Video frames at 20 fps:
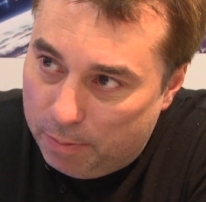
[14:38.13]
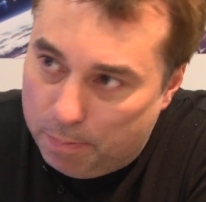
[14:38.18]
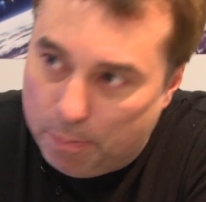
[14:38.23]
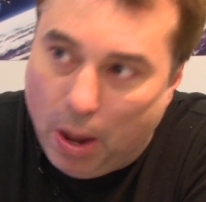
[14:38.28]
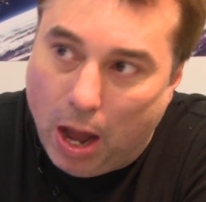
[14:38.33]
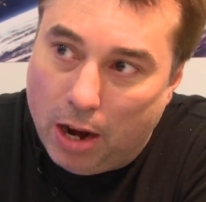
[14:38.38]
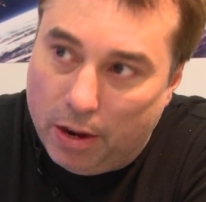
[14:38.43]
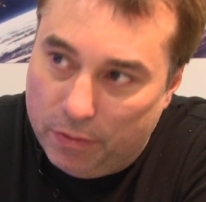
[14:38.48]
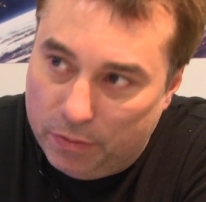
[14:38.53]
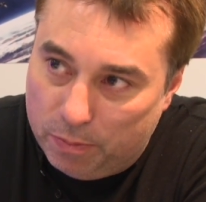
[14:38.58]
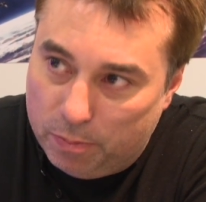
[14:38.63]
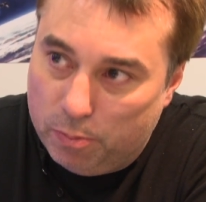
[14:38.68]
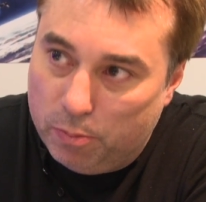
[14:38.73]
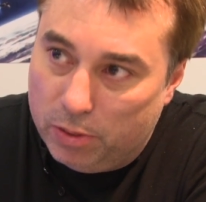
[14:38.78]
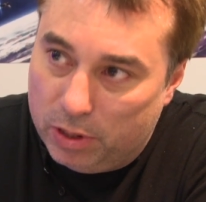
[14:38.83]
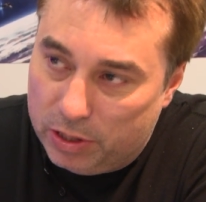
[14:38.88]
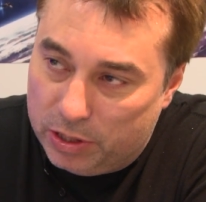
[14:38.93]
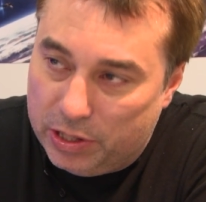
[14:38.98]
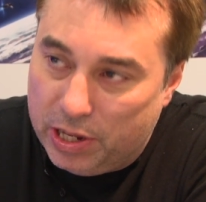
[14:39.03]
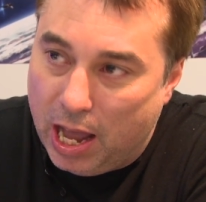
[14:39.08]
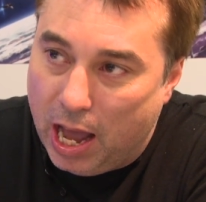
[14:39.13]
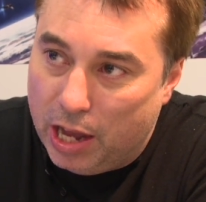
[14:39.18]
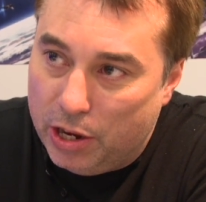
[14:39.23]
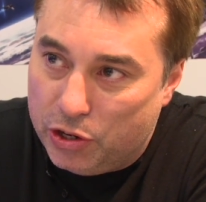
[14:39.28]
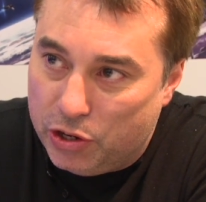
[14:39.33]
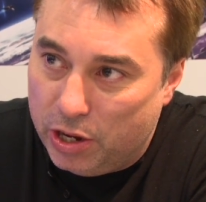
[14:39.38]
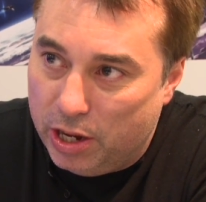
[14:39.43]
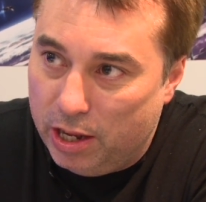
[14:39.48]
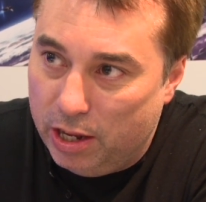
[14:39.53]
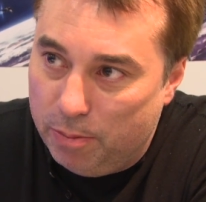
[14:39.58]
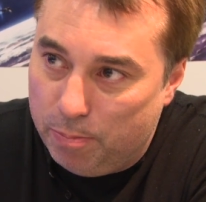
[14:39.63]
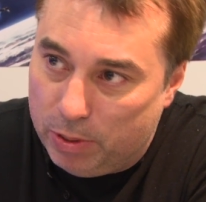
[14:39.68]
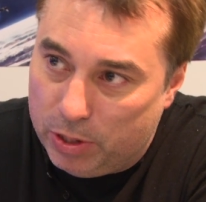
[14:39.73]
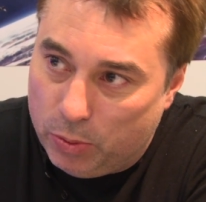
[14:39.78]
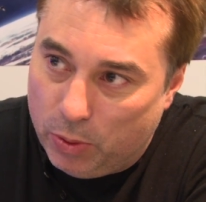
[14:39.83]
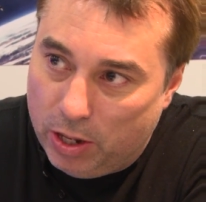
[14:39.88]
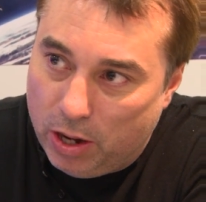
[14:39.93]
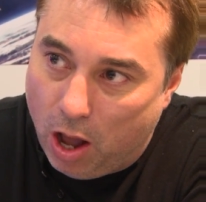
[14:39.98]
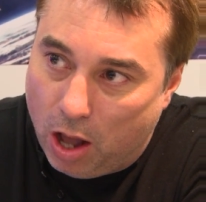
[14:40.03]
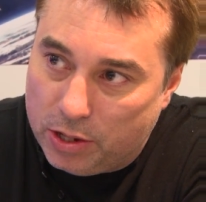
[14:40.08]
part of CIG
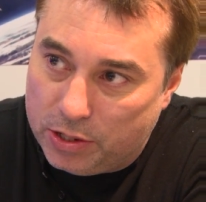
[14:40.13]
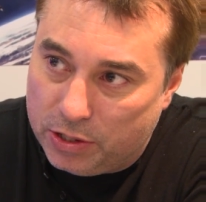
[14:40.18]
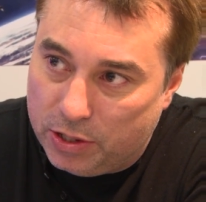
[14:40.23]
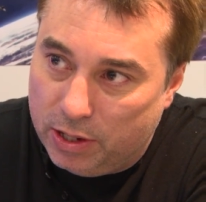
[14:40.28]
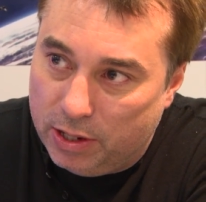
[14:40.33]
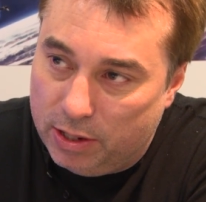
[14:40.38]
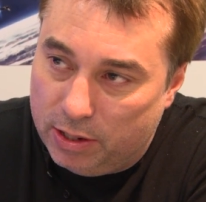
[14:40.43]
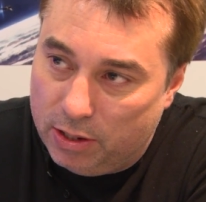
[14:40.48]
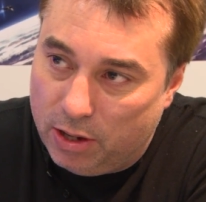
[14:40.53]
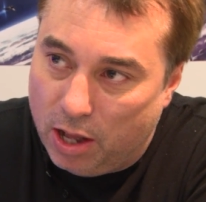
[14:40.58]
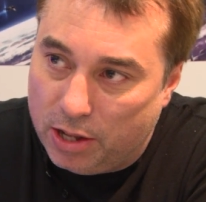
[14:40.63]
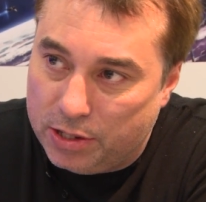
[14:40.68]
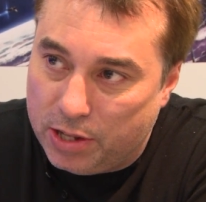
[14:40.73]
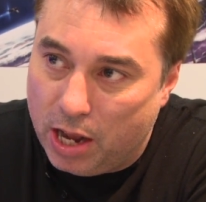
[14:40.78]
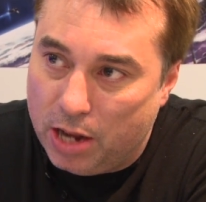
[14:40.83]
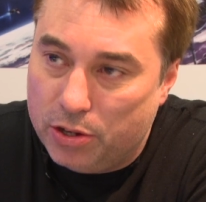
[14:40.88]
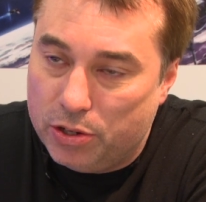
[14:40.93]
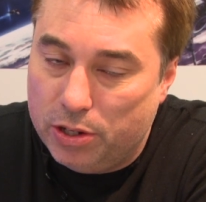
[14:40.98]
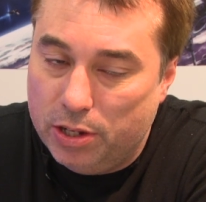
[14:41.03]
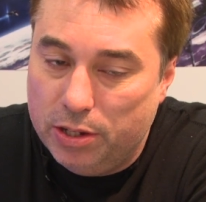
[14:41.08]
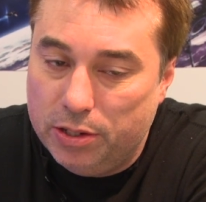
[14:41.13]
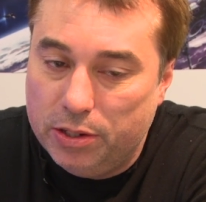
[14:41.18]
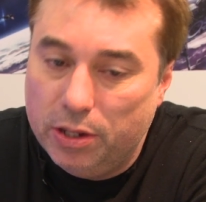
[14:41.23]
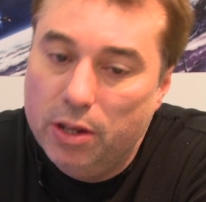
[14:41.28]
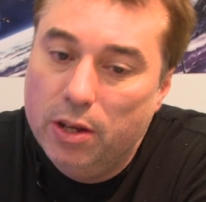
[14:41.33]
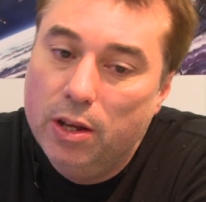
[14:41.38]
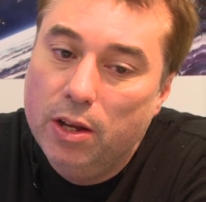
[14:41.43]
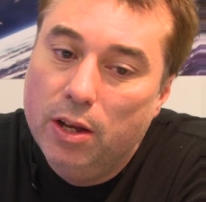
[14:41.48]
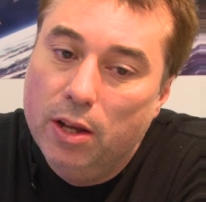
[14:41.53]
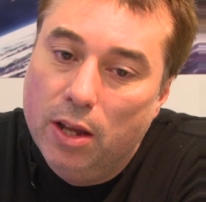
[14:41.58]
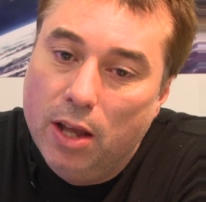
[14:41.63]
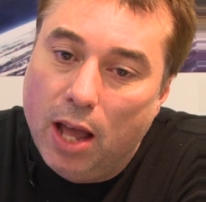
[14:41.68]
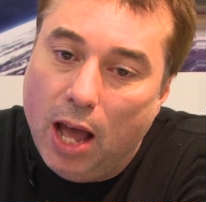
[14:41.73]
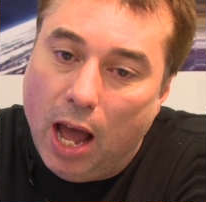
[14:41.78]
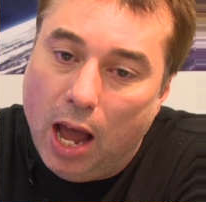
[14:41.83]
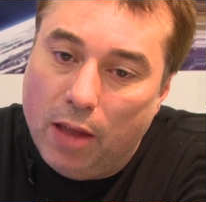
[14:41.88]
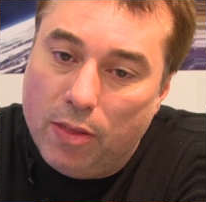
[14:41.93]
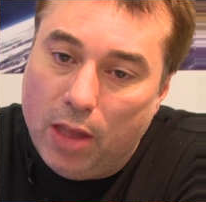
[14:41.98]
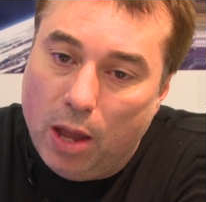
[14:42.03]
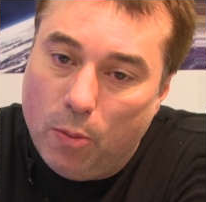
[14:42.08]
between Austin and Los Angeles,
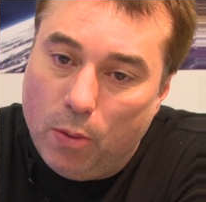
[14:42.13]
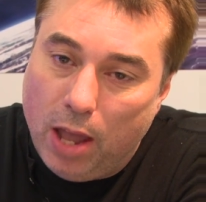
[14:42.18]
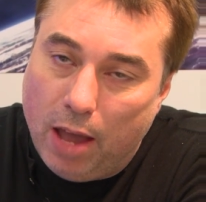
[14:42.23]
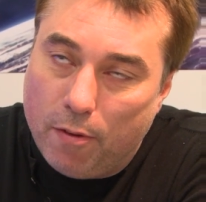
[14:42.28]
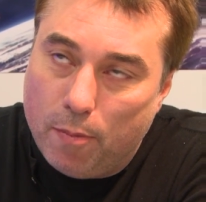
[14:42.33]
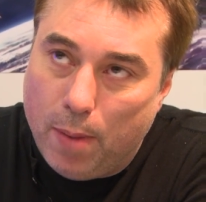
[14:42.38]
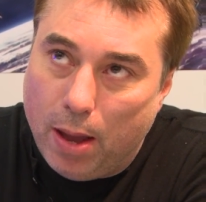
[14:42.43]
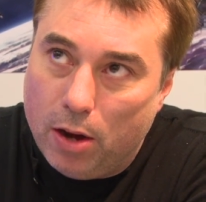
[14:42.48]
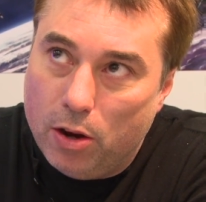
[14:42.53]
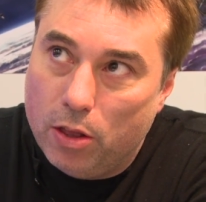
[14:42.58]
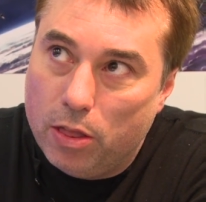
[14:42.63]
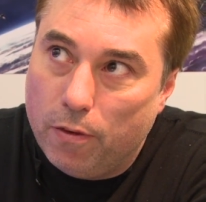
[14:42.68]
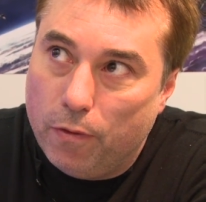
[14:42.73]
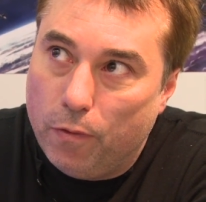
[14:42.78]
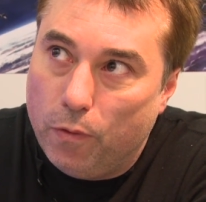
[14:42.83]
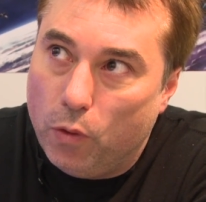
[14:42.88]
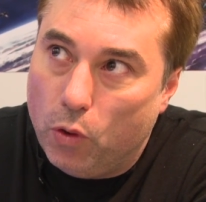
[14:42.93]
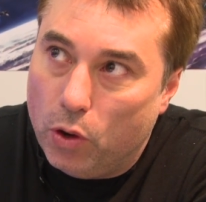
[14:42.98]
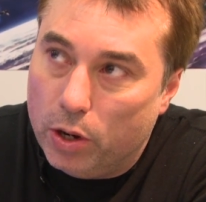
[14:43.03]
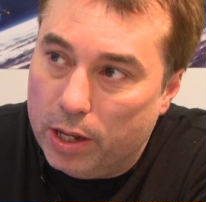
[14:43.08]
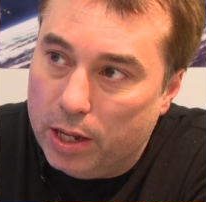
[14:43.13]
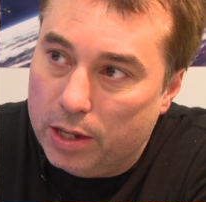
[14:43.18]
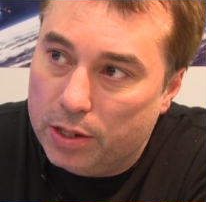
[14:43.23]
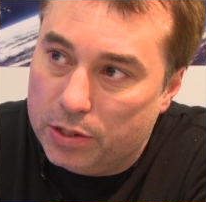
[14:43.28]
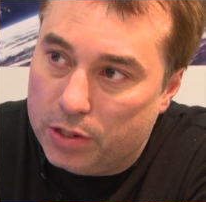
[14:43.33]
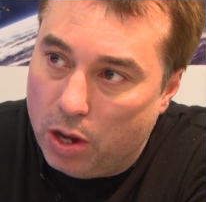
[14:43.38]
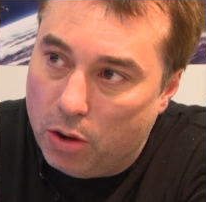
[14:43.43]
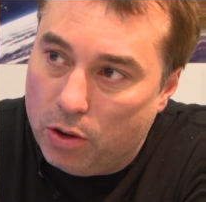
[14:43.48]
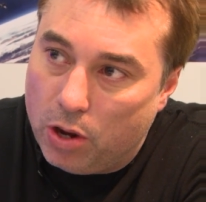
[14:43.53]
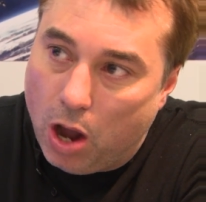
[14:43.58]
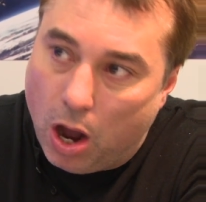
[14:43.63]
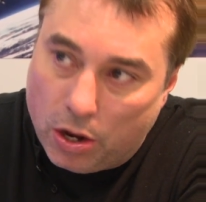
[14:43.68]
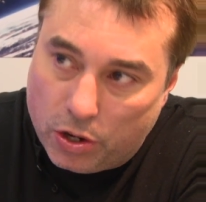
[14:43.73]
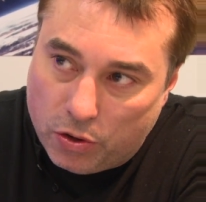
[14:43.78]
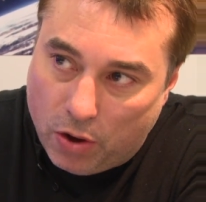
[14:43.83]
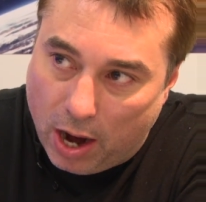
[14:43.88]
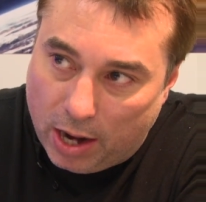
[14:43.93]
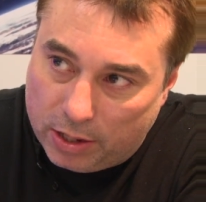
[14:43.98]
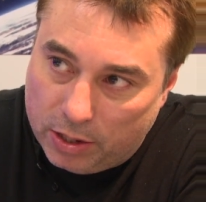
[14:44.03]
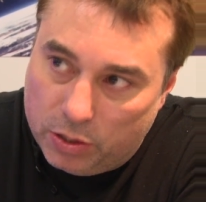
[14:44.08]
and then we have about another 40 or so
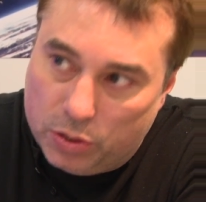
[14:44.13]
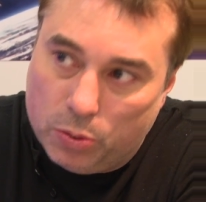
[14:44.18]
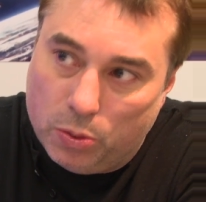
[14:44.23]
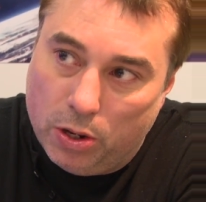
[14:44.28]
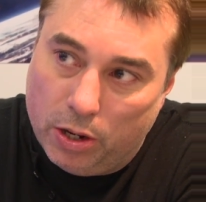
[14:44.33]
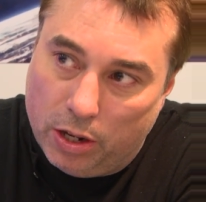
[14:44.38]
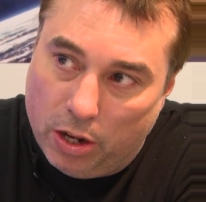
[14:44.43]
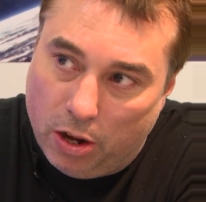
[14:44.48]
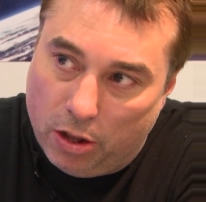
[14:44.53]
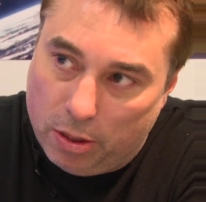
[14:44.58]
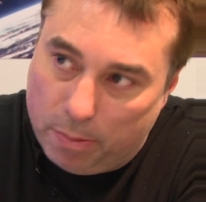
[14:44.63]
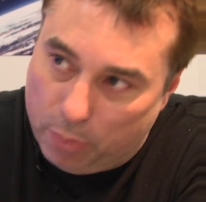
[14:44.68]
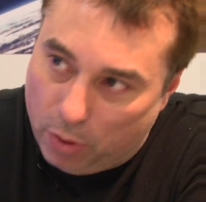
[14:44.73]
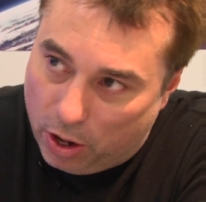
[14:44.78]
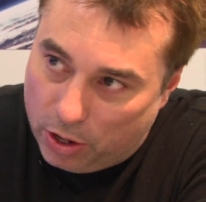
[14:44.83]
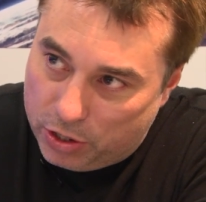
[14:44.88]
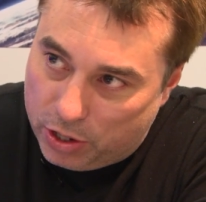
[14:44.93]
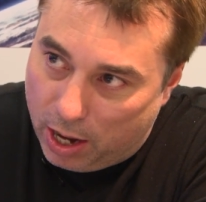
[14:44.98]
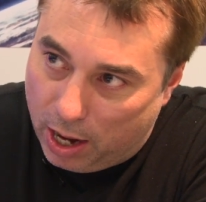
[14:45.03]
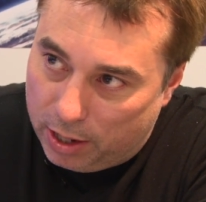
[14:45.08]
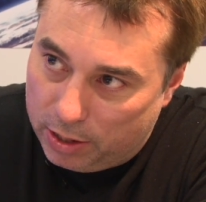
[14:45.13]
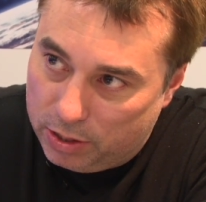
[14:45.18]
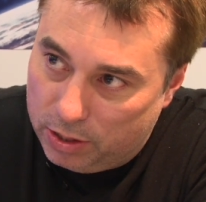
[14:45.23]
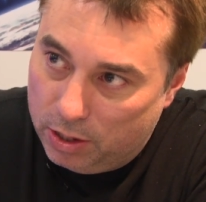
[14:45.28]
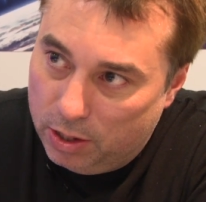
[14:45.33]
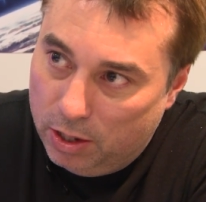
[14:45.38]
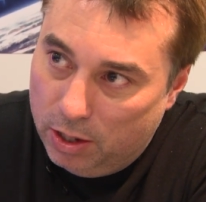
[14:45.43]
contractors working on the project.